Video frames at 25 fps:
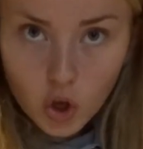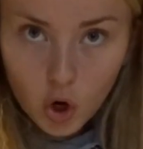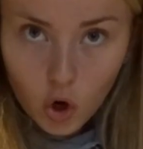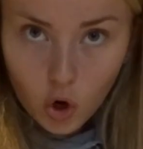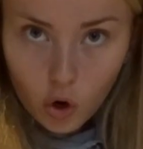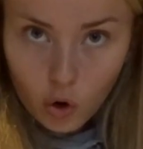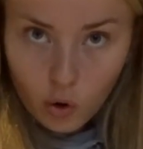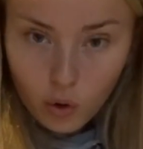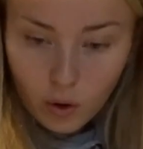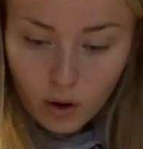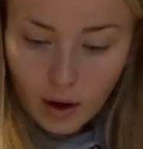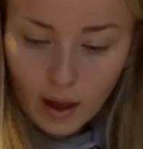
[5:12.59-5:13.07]
to
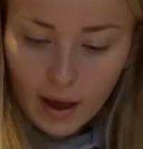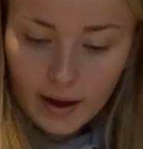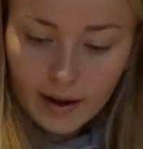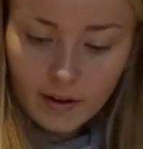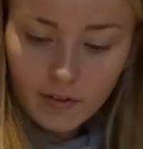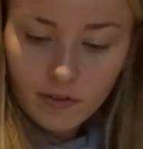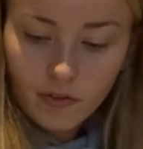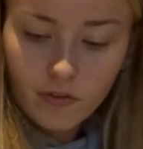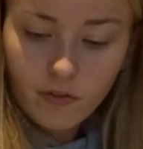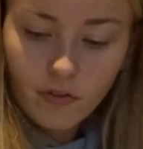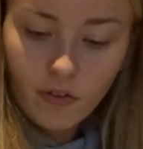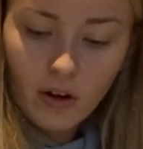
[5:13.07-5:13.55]
look like
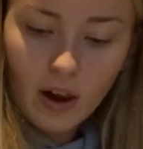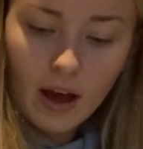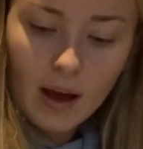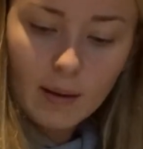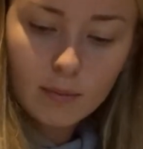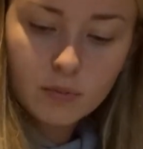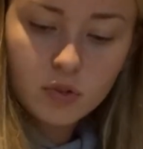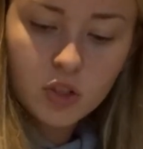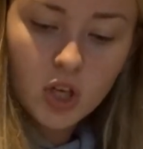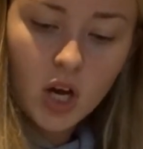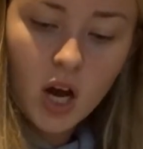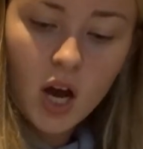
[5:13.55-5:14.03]
a
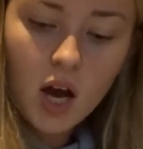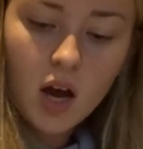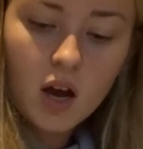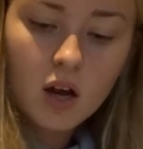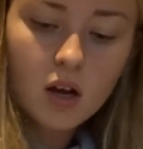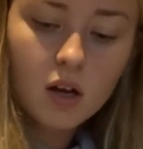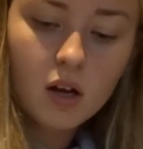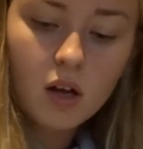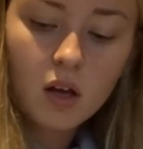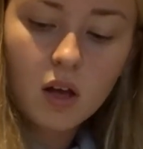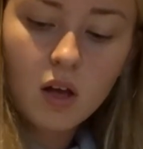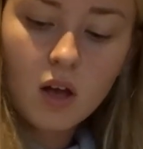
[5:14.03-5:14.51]

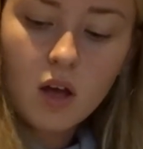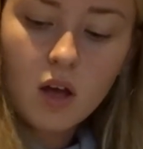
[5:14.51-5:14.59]
flapjack.